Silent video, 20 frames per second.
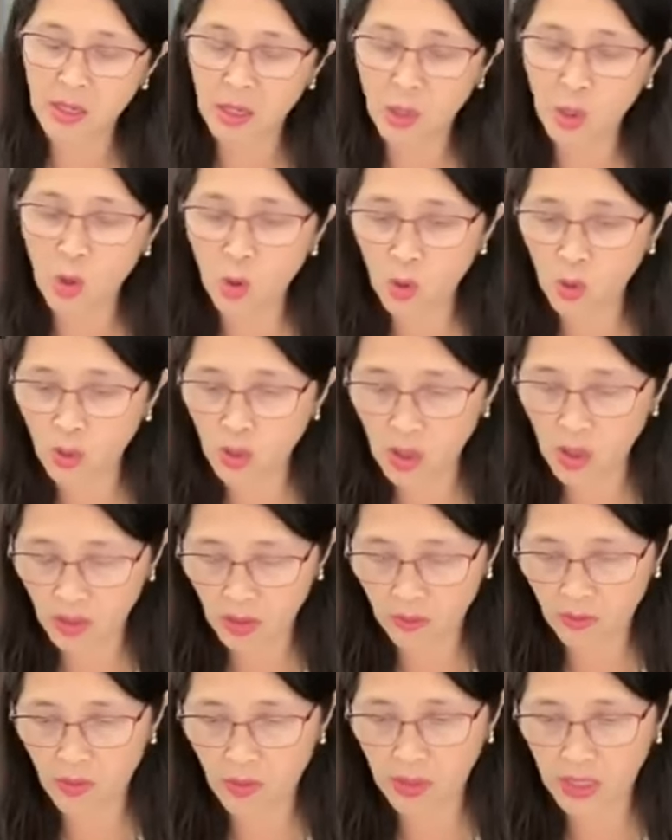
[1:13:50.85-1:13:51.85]
goal
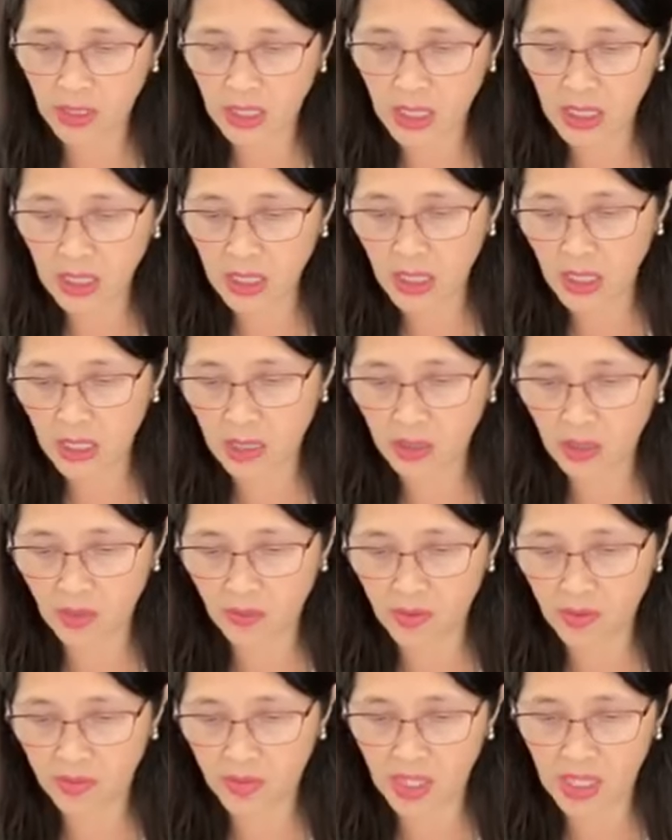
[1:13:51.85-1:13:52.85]
14 and
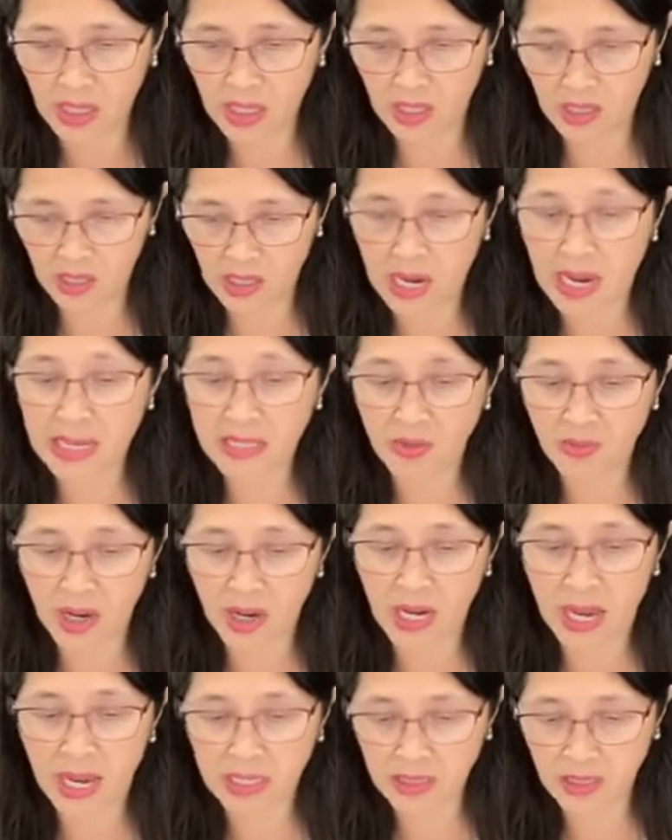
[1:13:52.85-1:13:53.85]
15 and as
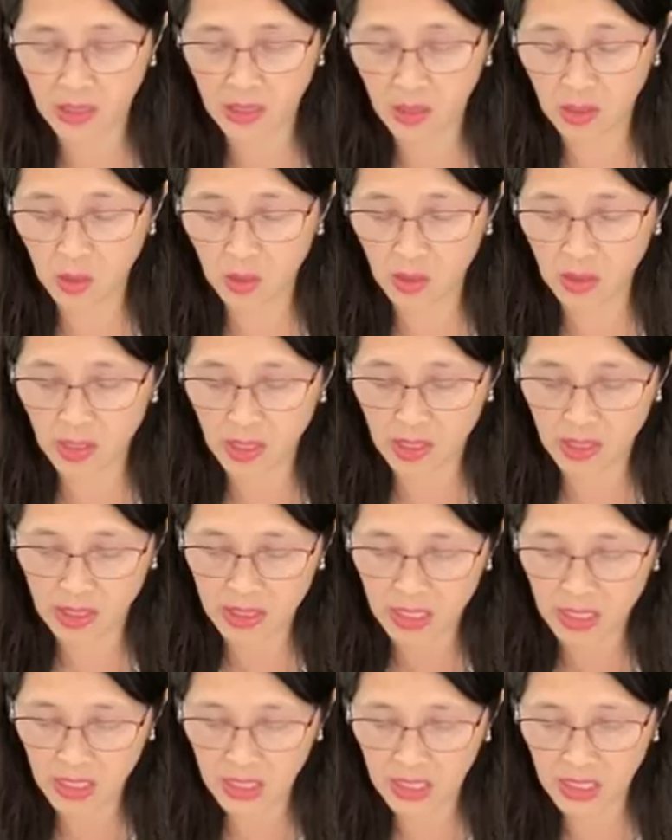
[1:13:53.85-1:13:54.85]
well as the goal
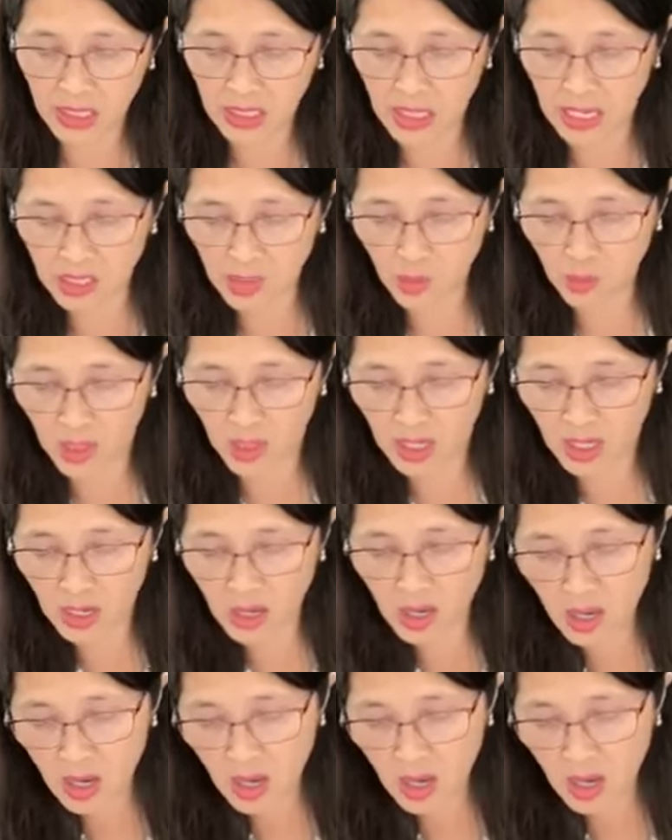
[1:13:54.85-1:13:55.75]
13 as well.